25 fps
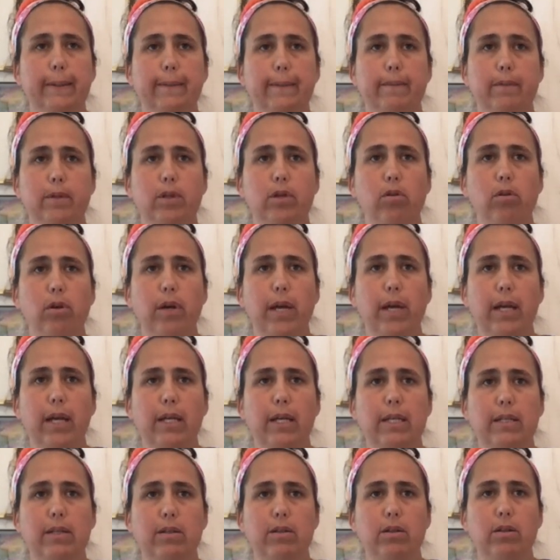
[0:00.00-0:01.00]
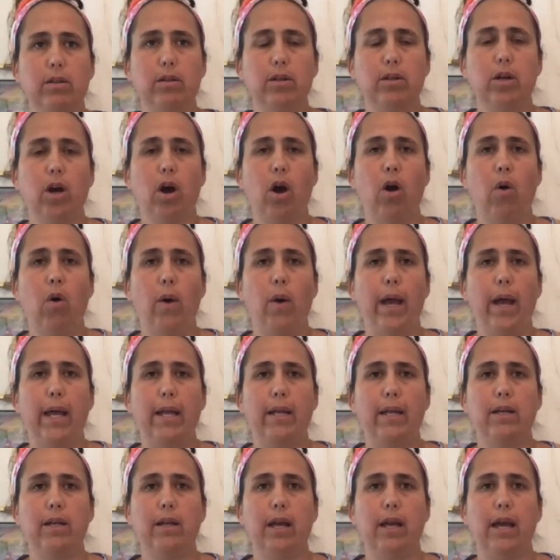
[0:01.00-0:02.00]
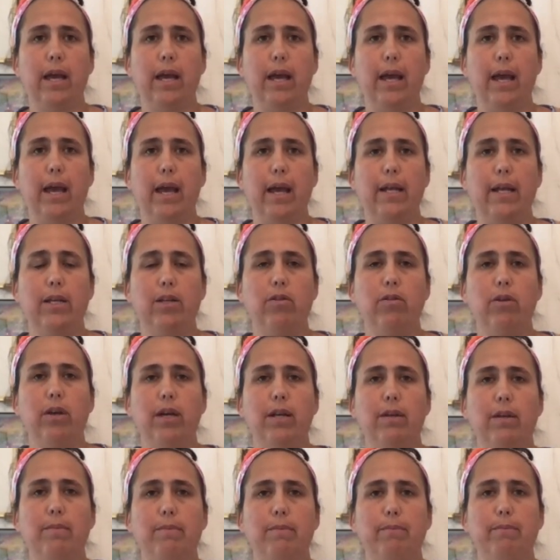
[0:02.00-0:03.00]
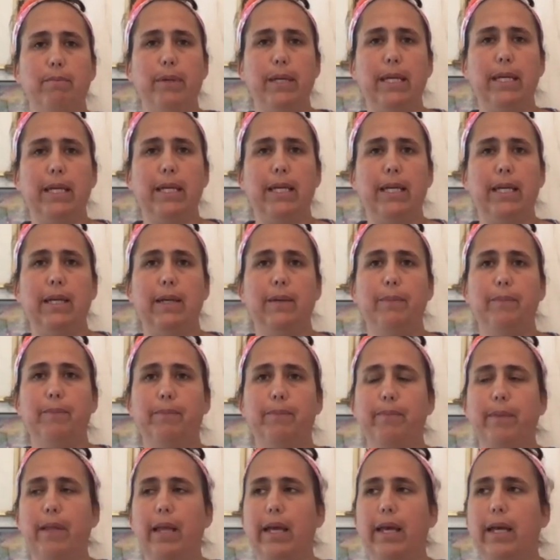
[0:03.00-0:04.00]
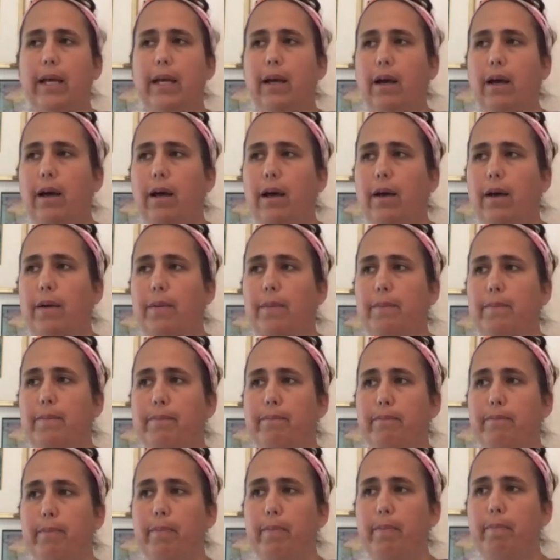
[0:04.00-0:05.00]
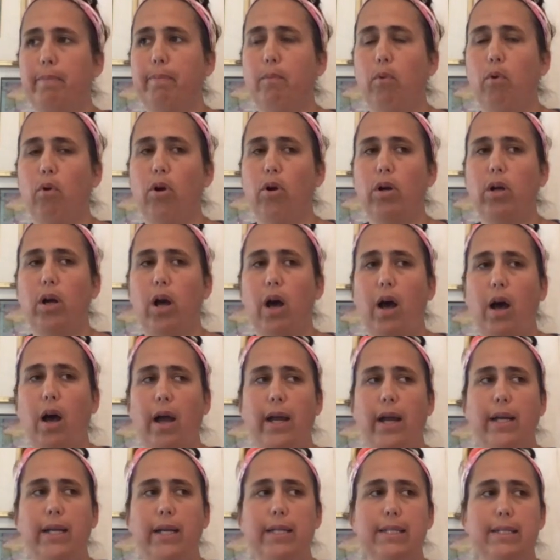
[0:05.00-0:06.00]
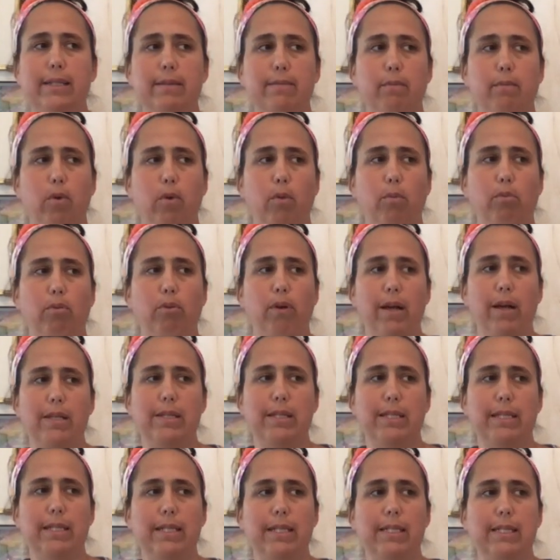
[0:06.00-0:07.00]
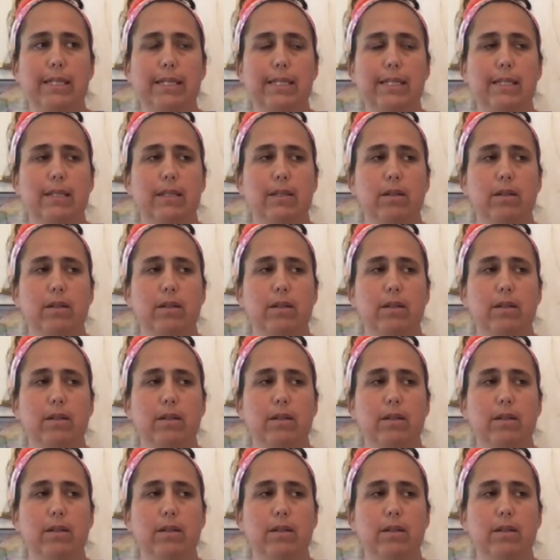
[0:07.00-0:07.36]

you can go and you can be like more kind, more present,